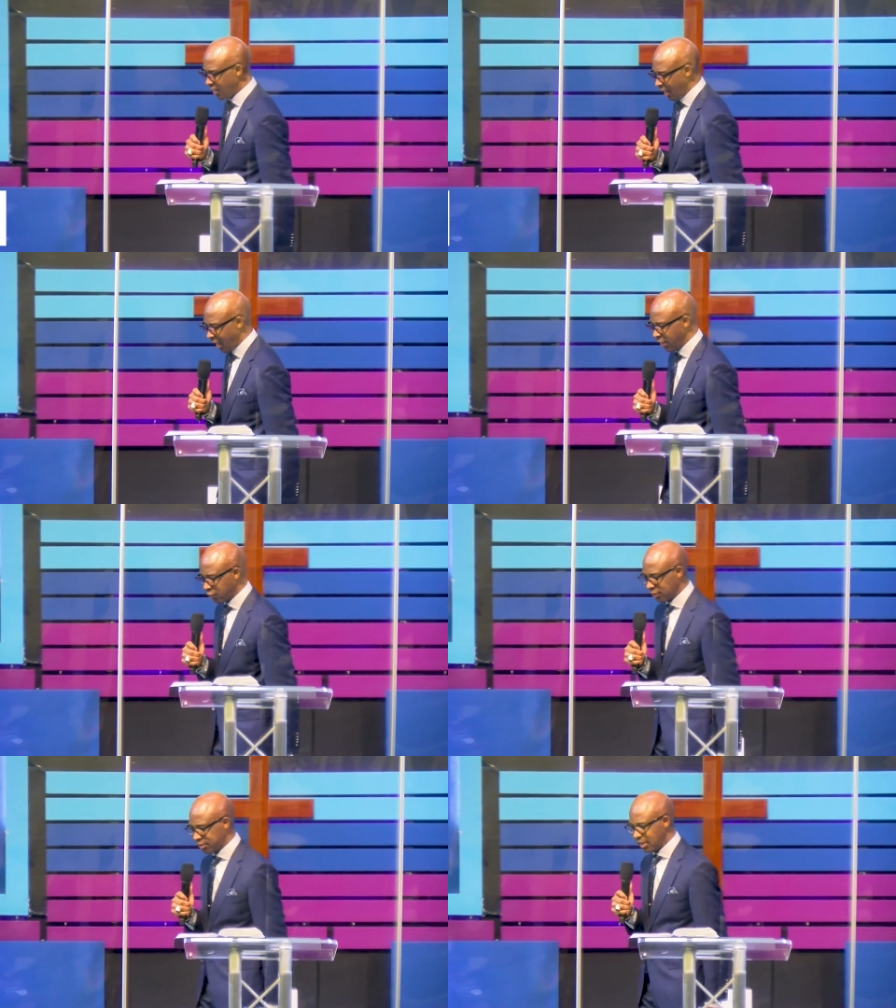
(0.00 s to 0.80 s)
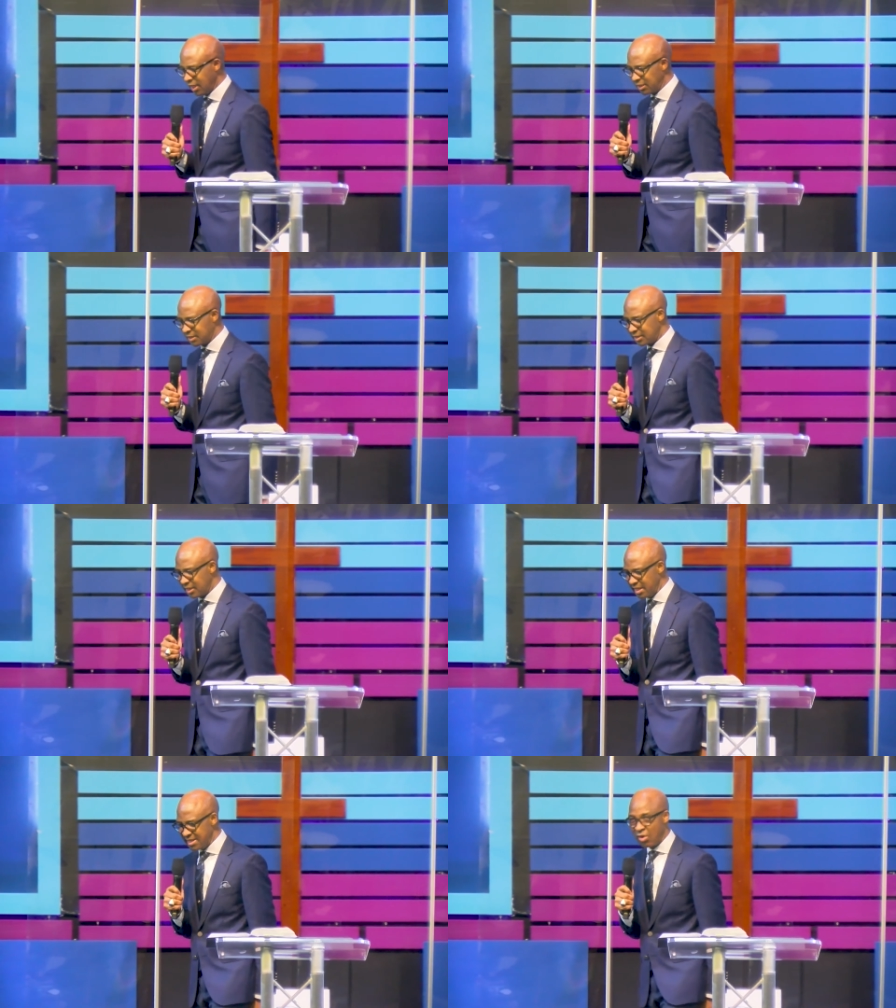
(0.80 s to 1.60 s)
and it was said that
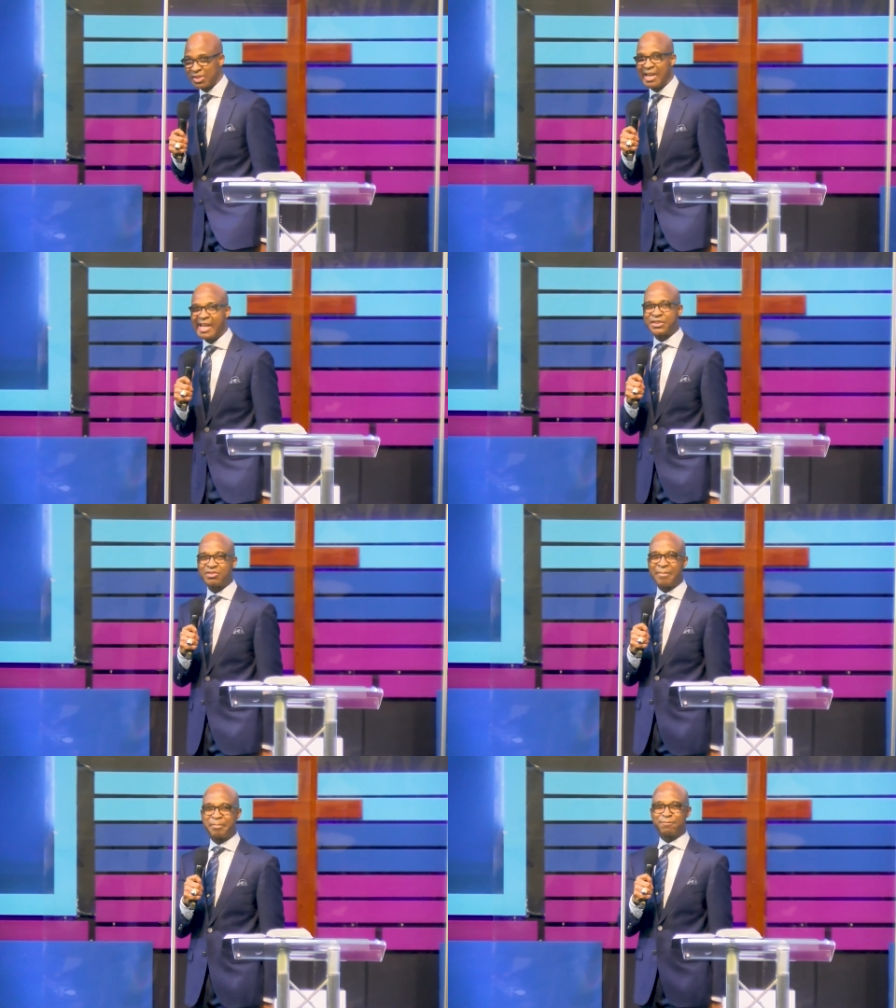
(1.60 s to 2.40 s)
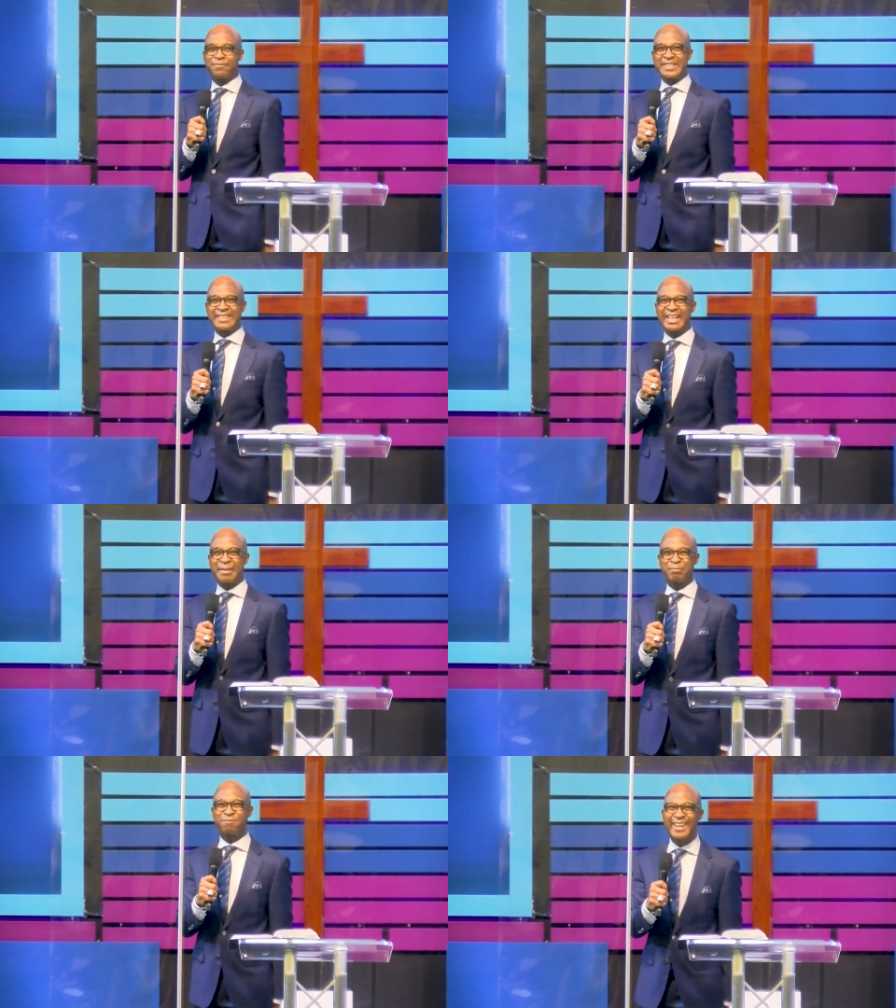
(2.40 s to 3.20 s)
there was a literal
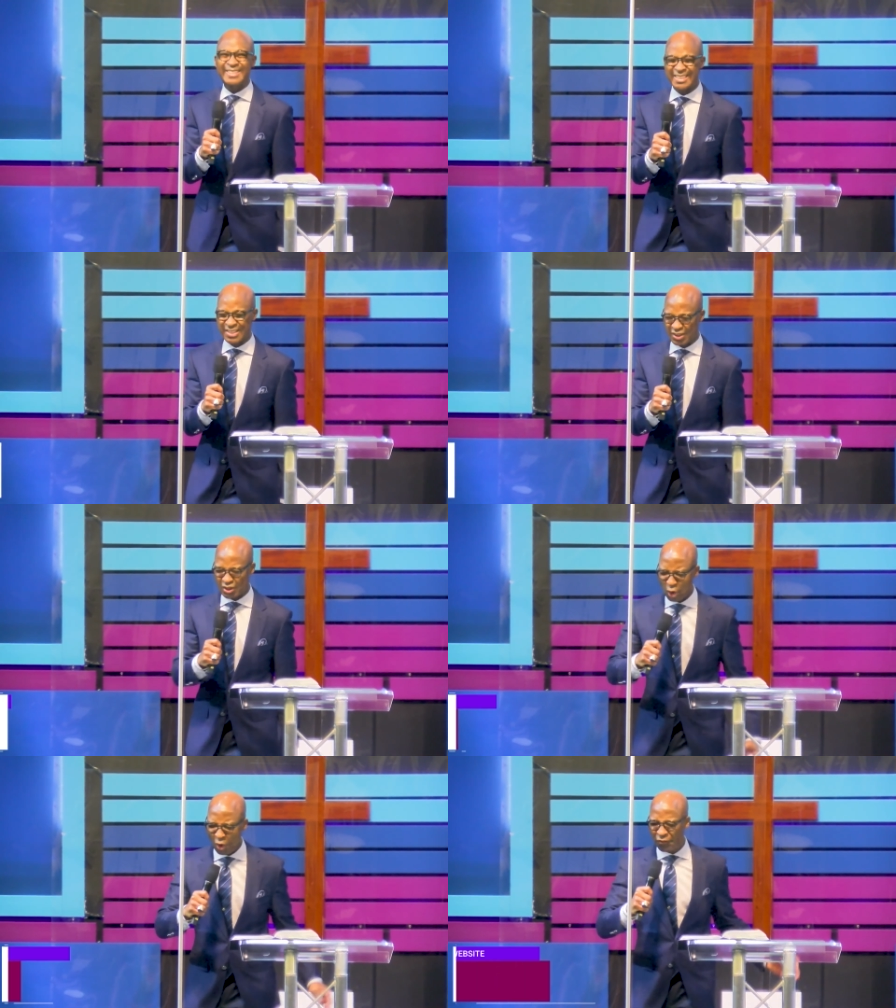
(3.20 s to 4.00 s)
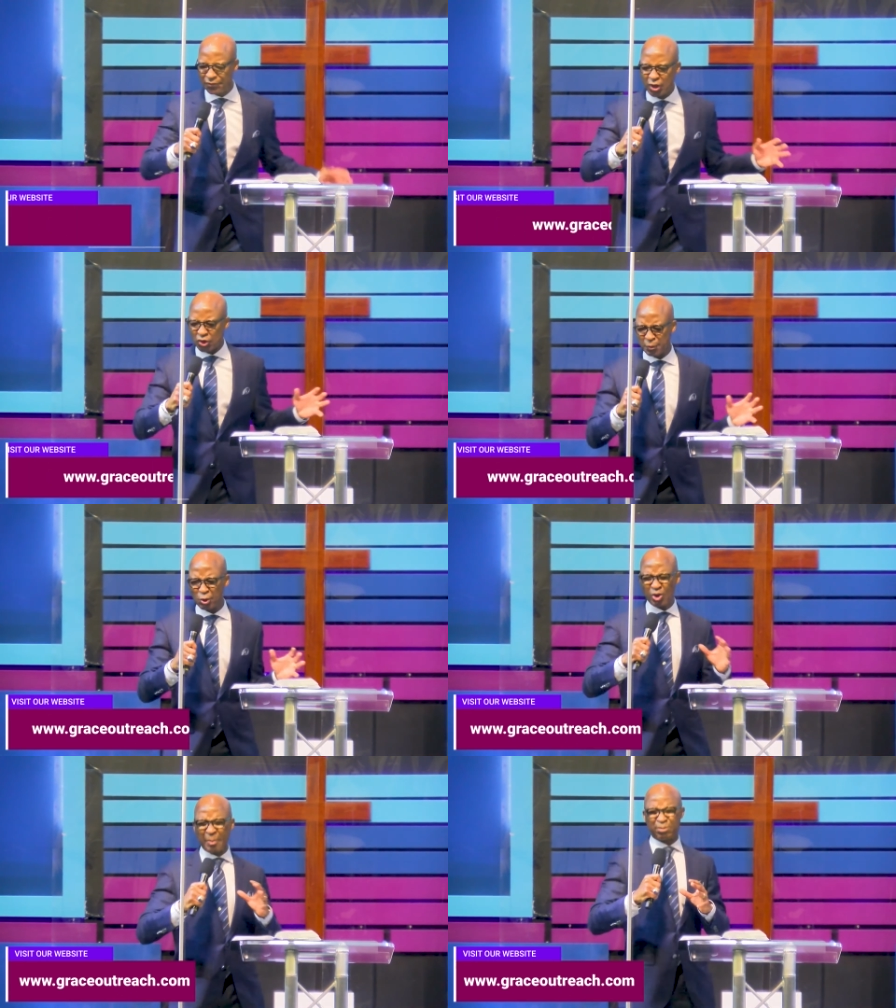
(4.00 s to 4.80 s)
physical presence of
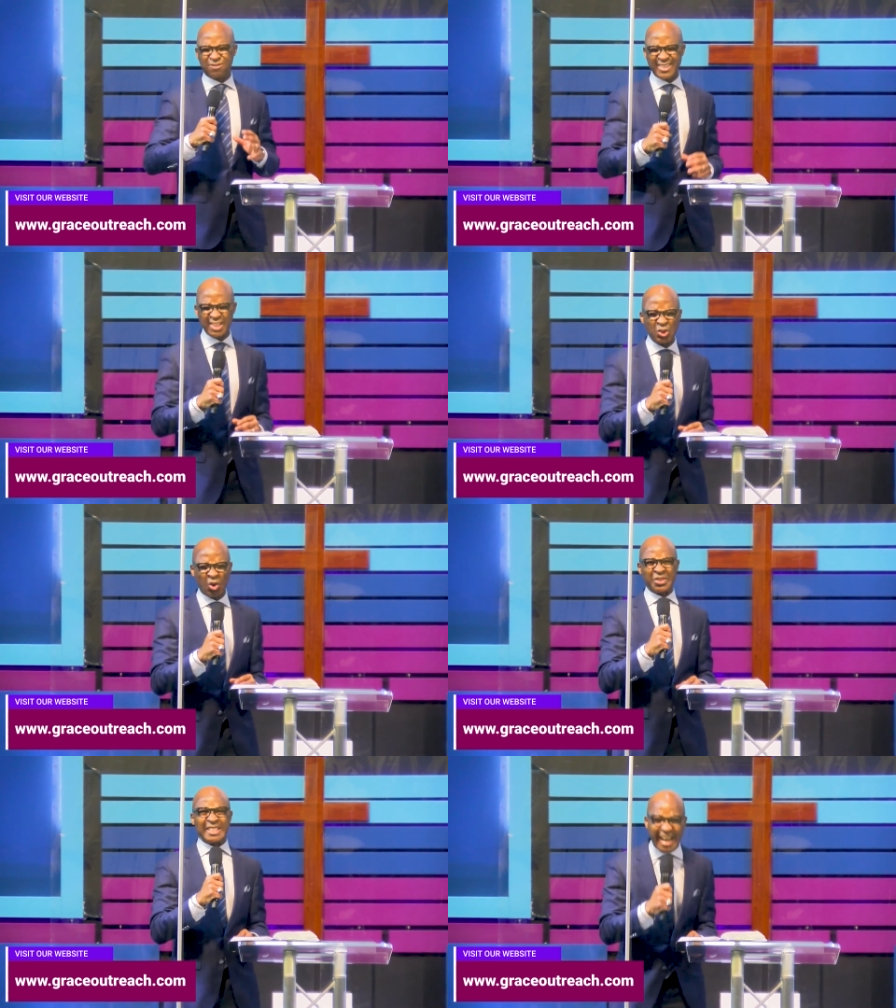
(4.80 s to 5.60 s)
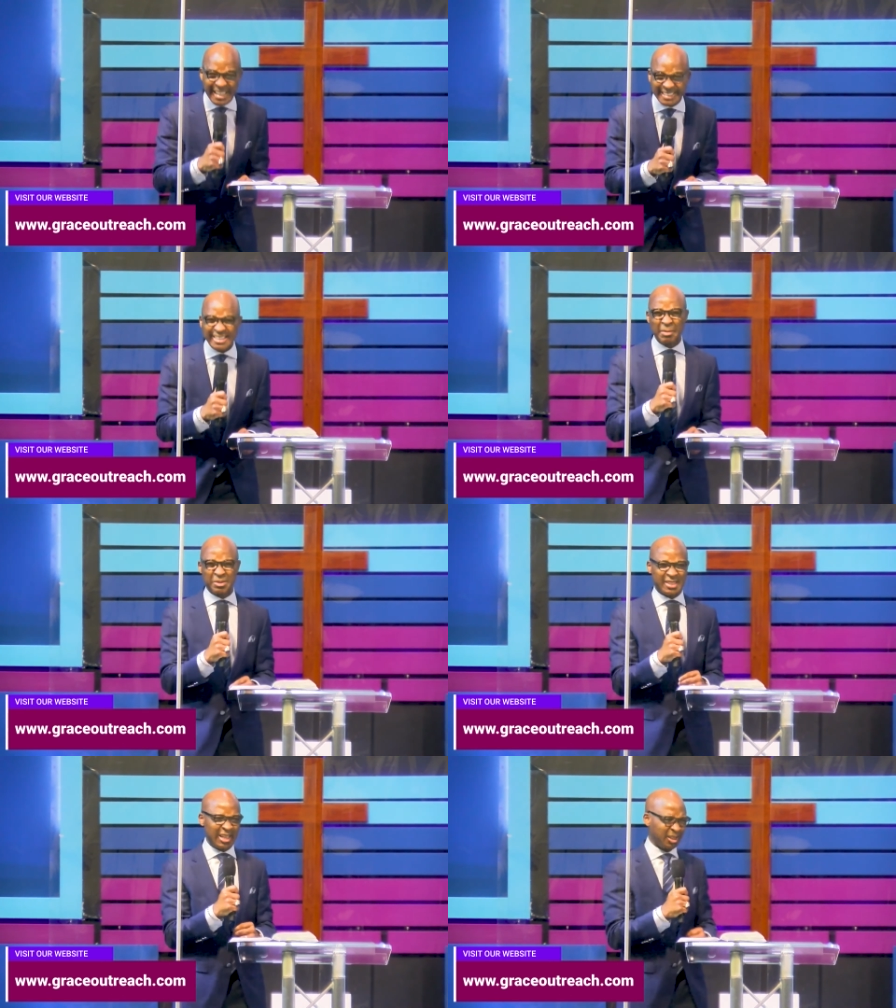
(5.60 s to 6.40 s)
spiritual presence of Satan
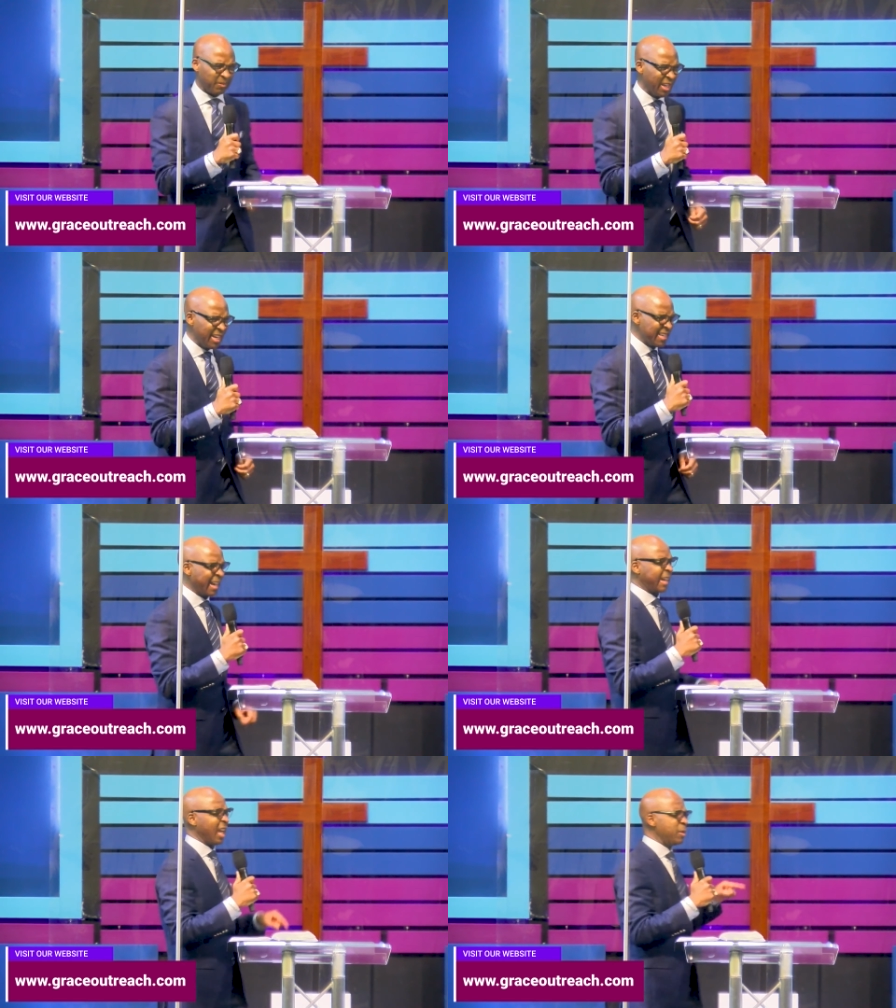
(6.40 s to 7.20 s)
himself that came